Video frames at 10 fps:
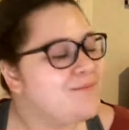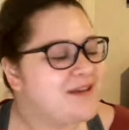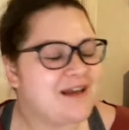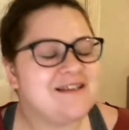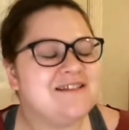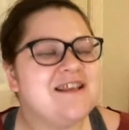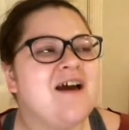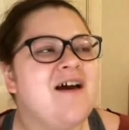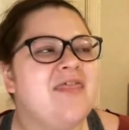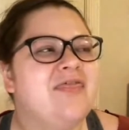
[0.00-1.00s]
because
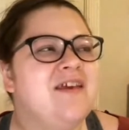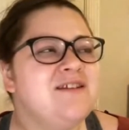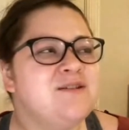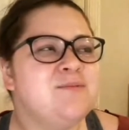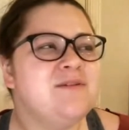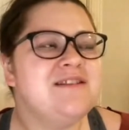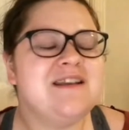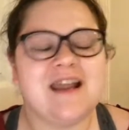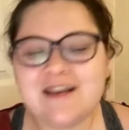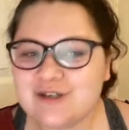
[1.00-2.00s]
this
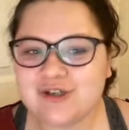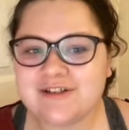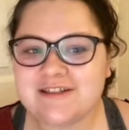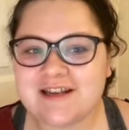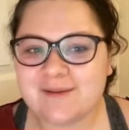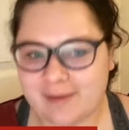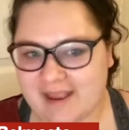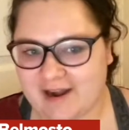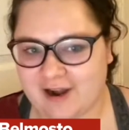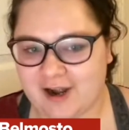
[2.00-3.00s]
was an interesting
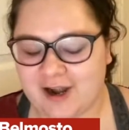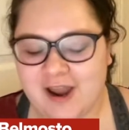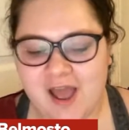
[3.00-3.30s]
pair,